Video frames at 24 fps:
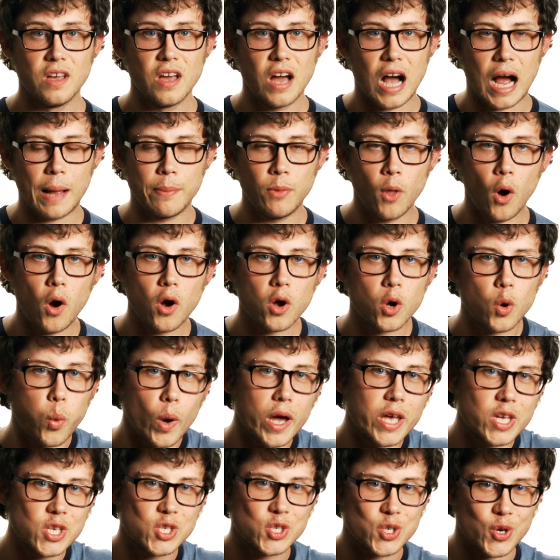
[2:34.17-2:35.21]
I'm not
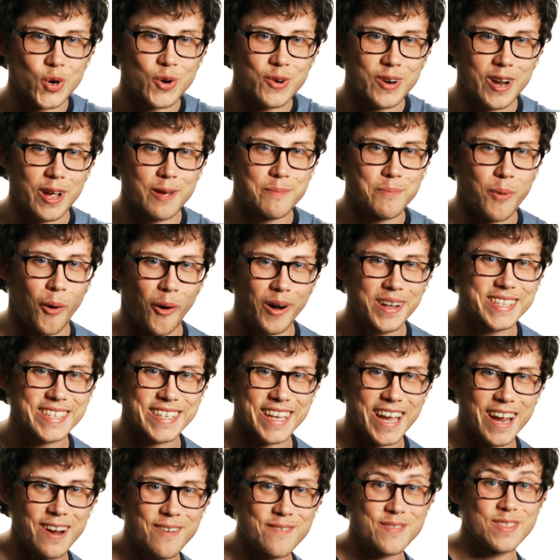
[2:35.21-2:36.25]
quite sure how pointing
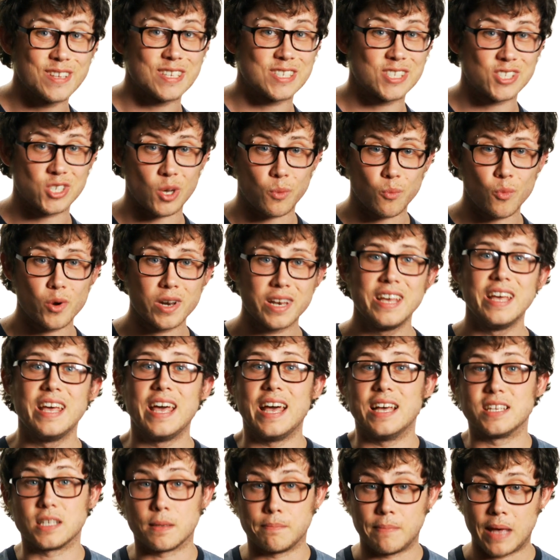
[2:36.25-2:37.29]
out that someone
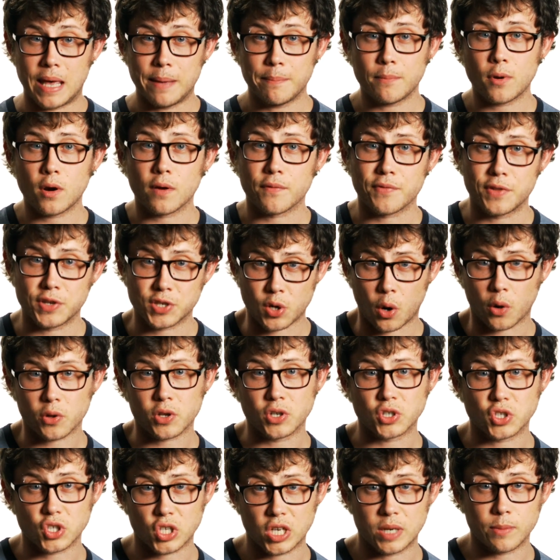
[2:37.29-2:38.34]
is a member of the
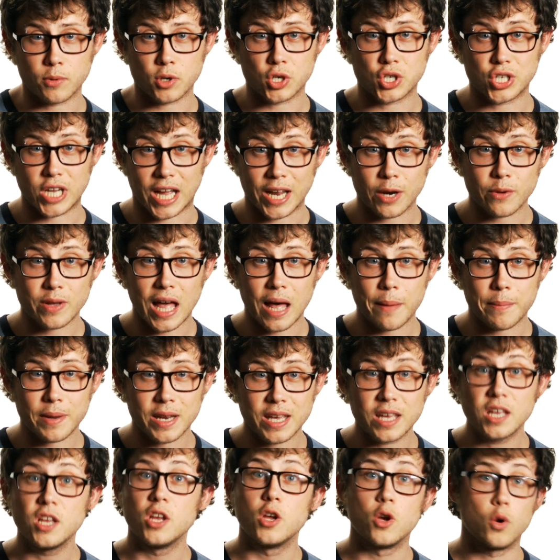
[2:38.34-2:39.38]
Scottish Labour shadow
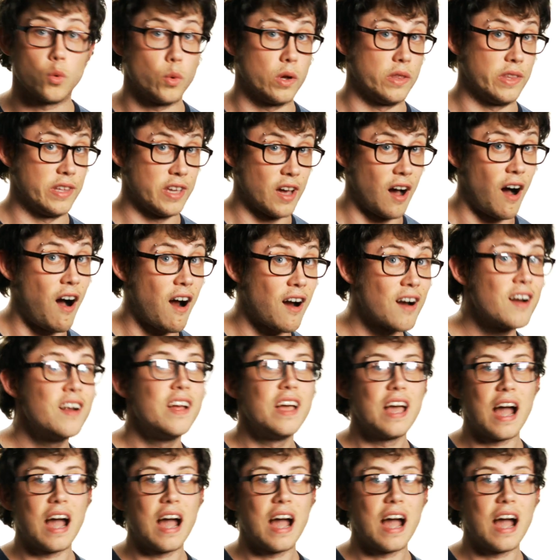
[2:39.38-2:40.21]
cabinet when they are,